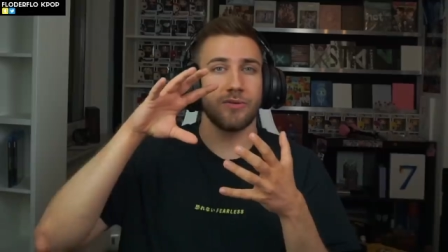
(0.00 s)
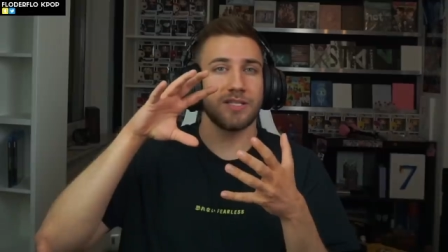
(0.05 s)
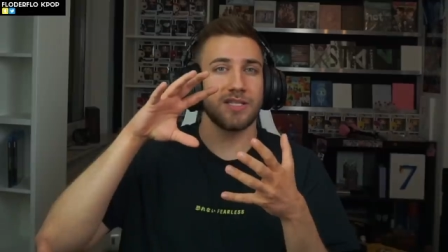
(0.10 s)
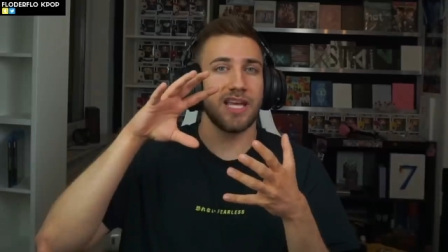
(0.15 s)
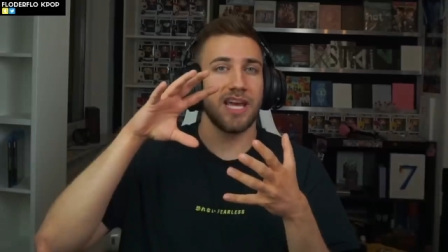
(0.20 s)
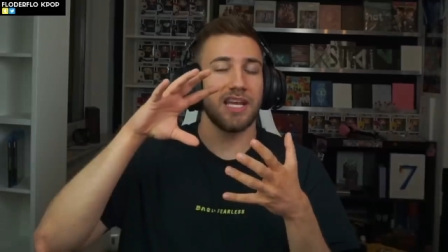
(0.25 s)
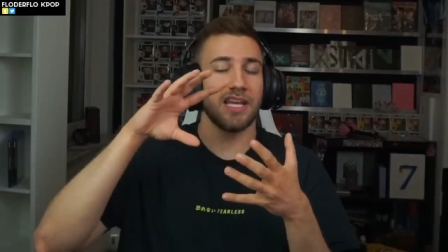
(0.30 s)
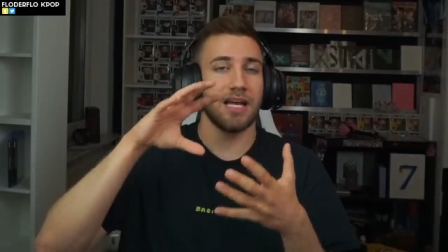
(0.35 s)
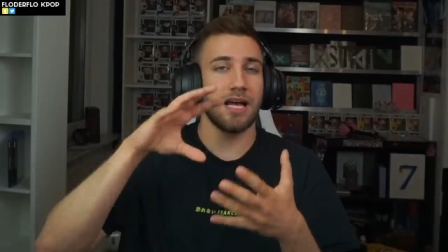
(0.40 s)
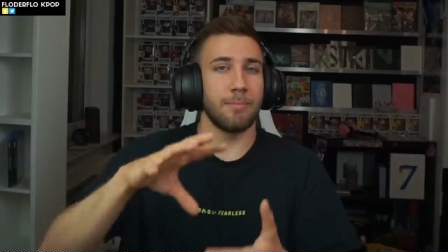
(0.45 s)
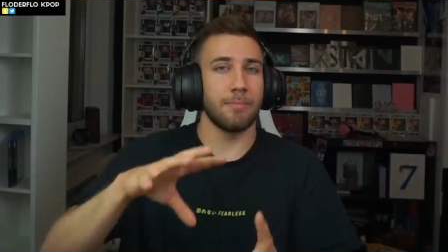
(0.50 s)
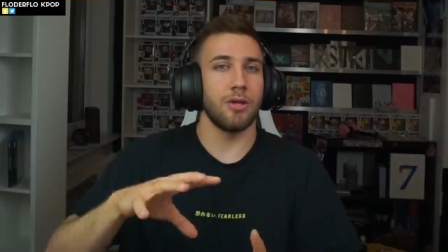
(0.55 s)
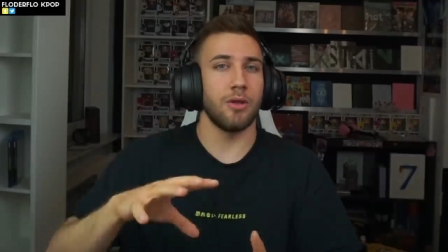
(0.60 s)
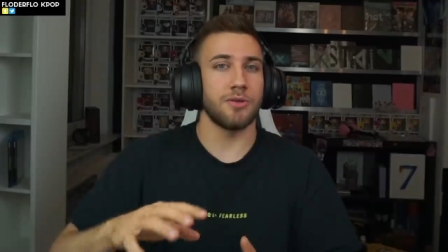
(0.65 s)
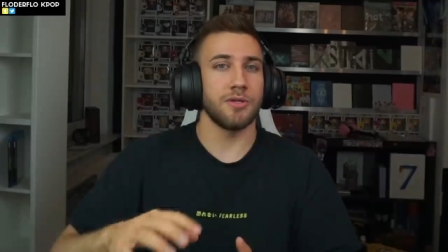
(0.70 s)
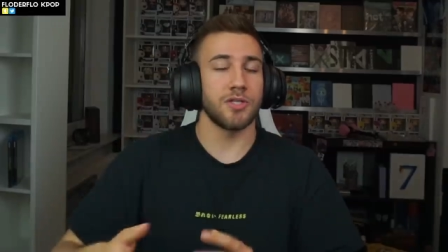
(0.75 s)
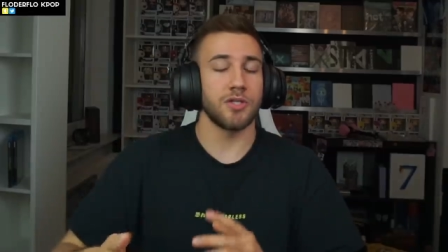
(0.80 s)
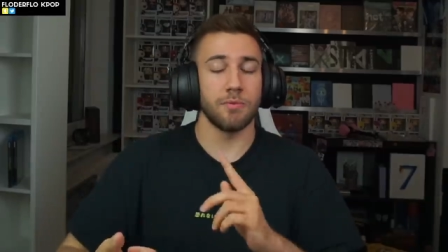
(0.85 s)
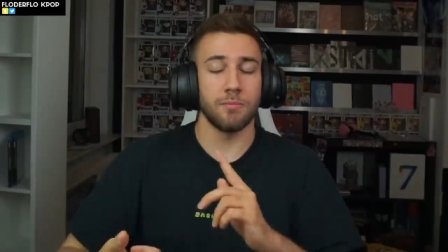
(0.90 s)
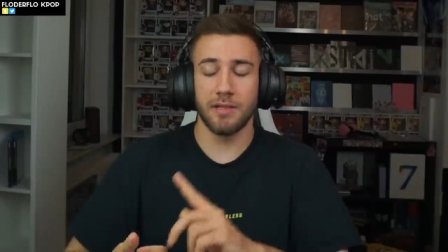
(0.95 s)
is getting
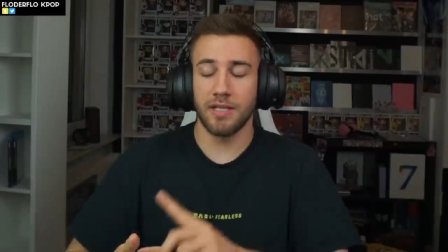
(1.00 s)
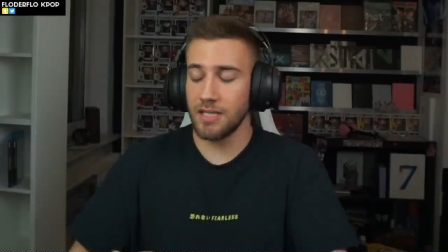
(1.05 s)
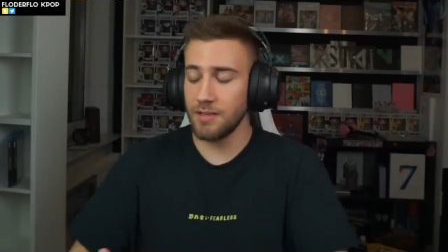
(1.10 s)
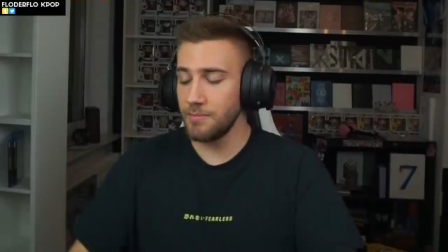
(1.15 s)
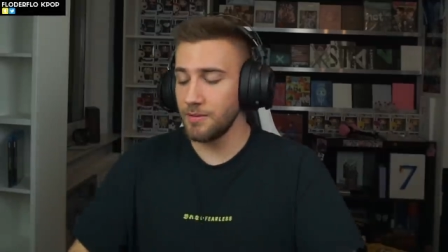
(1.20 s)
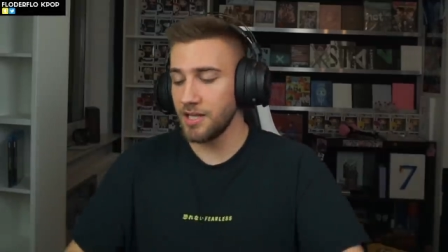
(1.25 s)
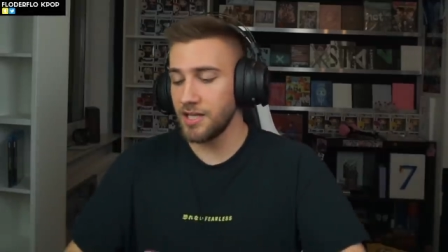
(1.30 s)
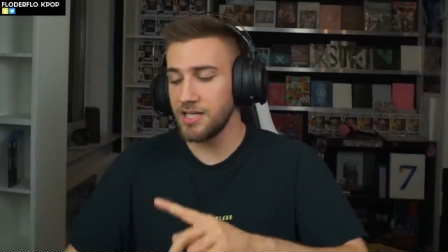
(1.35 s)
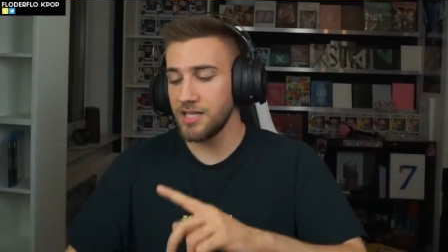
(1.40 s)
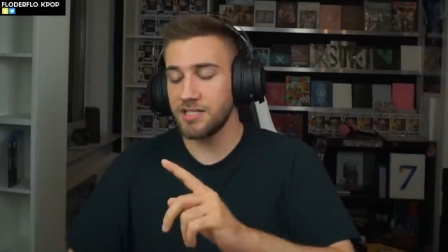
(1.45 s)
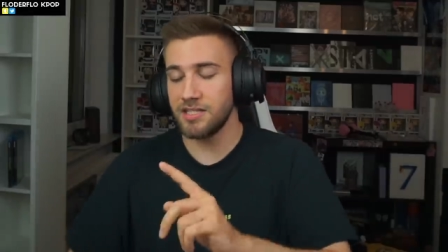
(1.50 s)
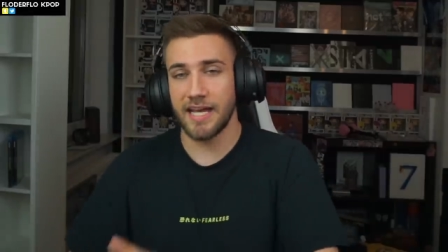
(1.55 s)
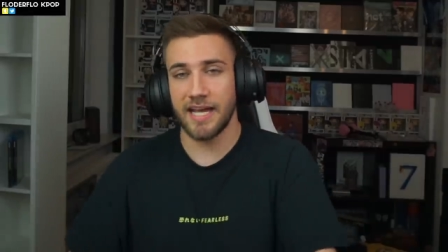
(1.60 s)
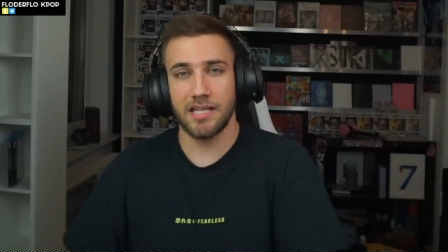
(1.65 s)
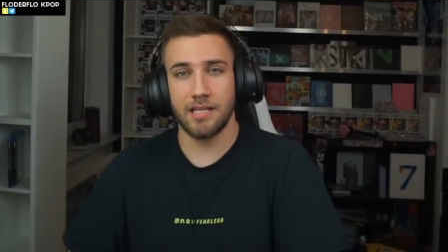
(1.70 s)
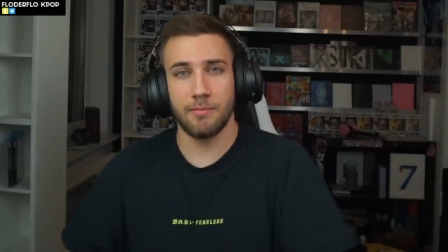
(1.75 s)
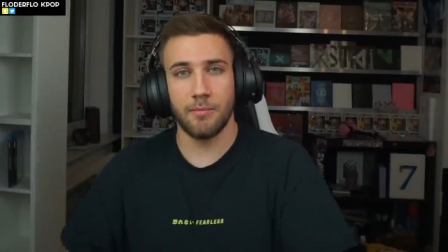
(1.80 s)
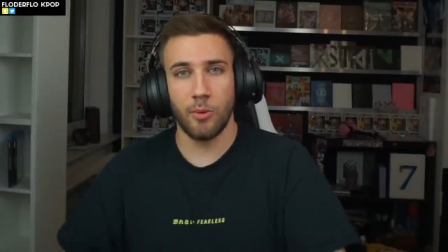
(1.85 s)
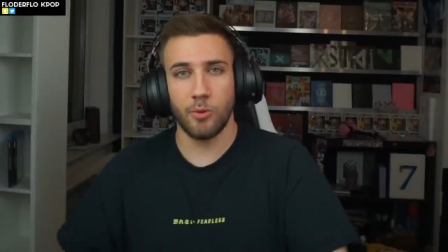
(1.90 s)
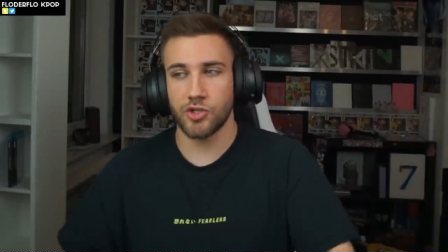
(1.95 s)
uploaded to Bilibili,
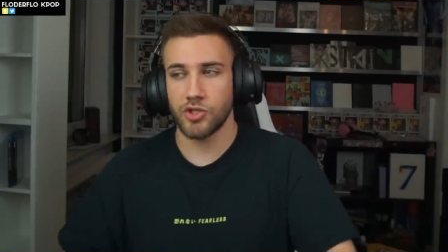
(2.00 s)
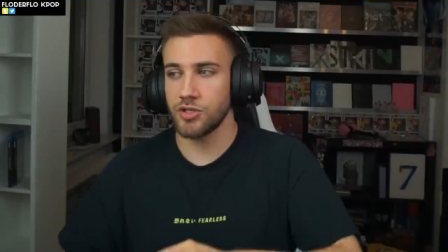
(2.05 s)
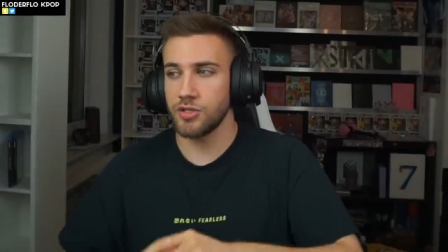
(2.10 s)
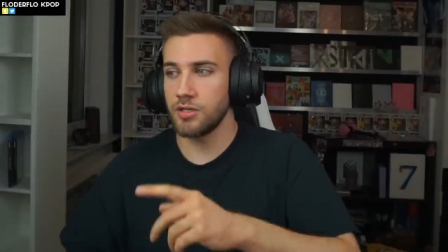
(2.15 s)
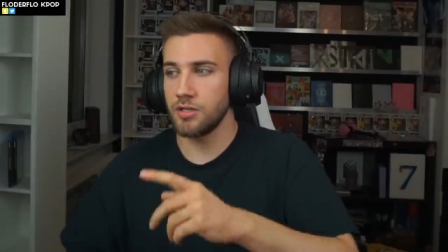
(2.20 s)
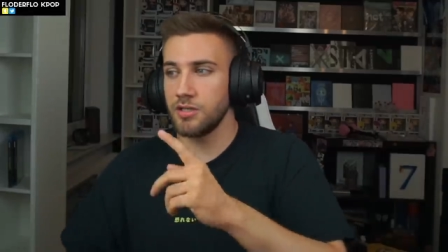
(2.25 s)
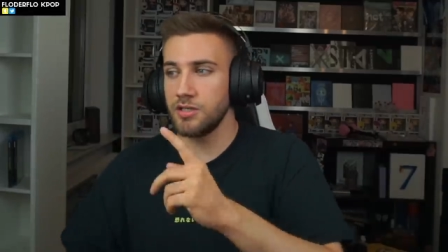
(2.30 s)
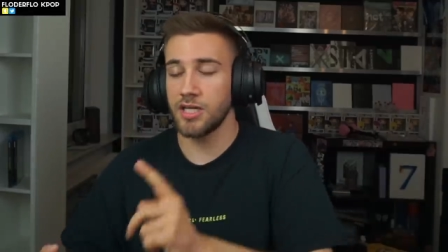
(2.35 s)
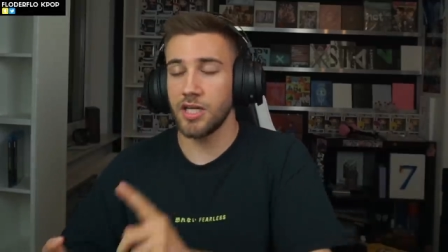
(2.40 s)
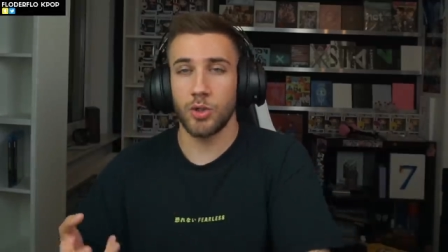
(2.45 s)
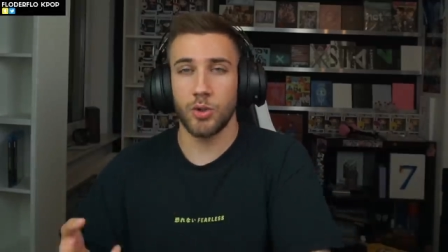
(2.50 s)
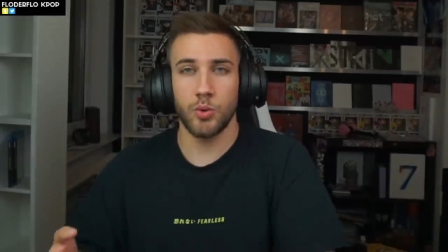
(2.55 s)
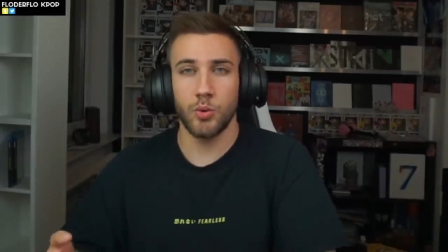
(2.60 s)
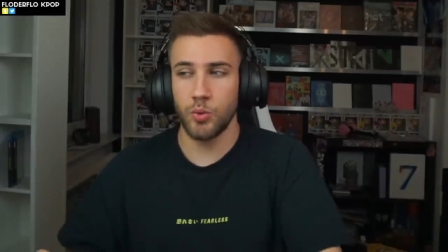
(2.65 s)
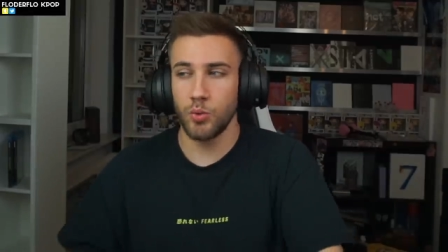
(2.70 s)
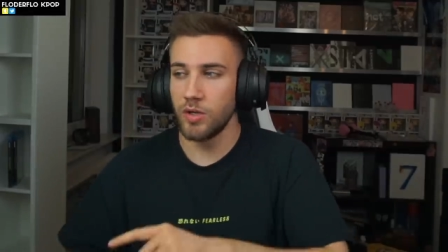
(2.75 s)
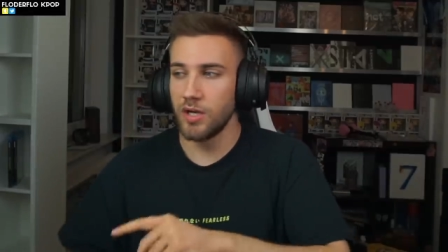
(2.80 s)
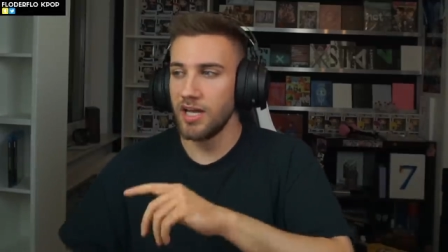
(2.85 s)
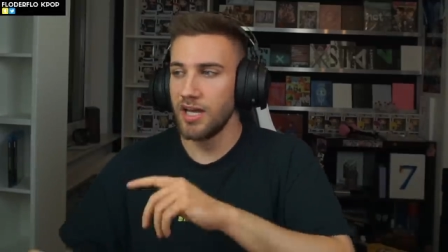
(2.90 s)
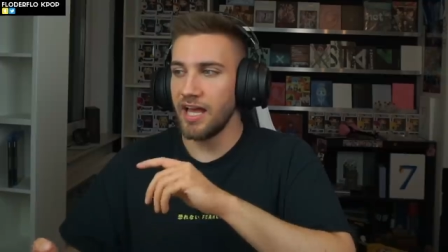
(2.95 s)
Dailymotion,
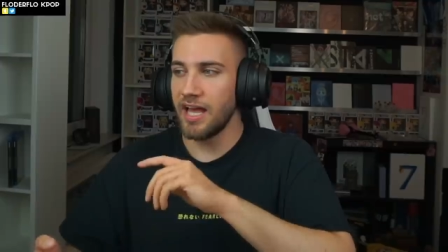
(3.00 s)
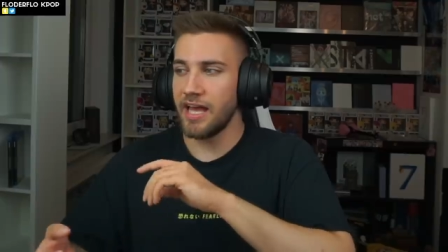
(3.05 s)
Yahoo,